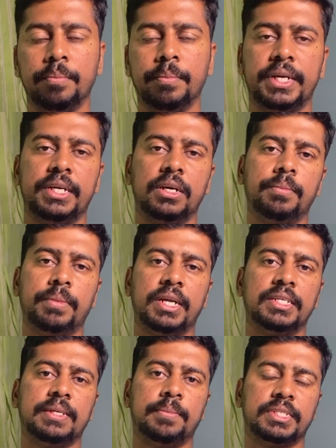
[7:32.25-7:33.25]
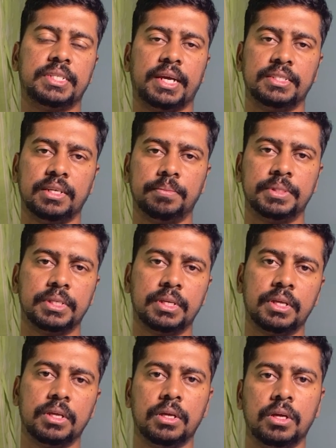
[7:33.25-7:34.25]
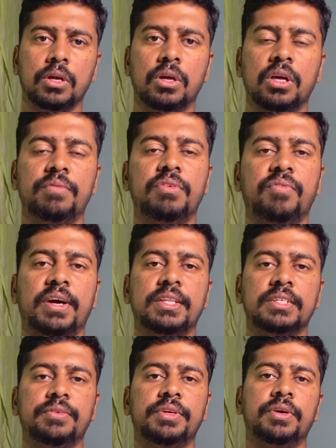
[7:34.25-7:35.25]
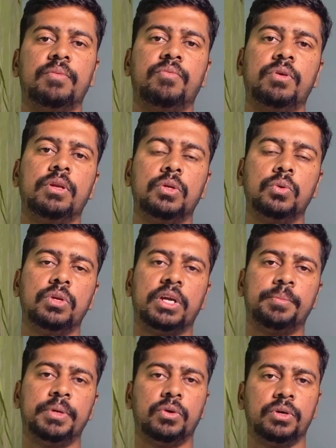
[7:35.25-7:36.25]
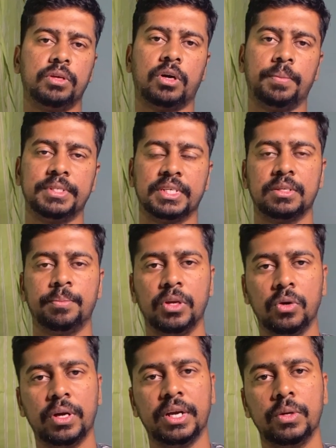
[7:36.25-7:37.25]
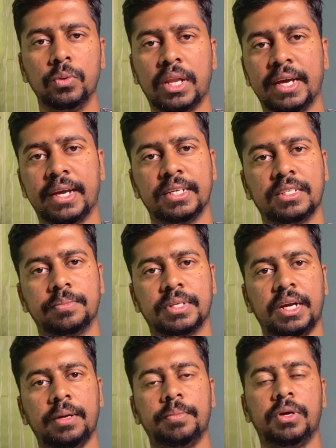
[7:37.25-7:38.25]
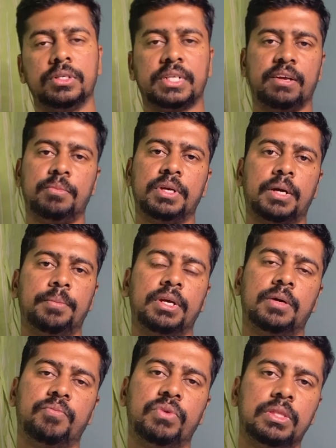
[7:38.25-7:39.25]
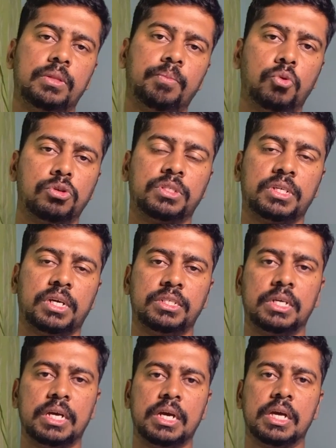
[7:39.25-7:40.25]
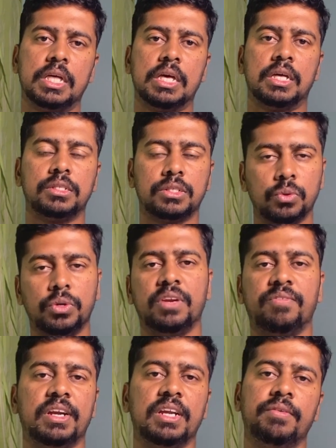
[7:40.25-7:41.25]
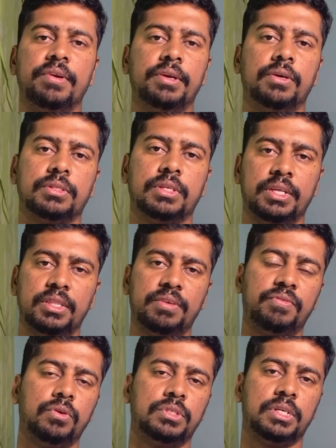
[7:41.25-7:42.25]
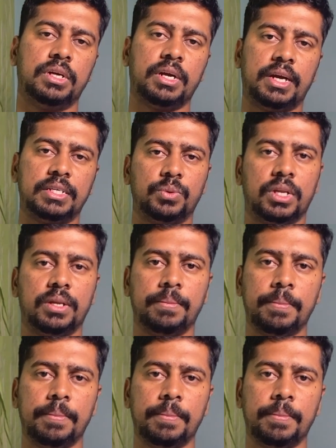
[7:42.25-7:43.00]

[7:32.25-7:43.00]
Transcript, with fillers: midterm and semester exams. If you find this video helpful, do let me know in the comment section below, and do like and subscribe, because I'll be coming up with more such student friendly videos in the future as well.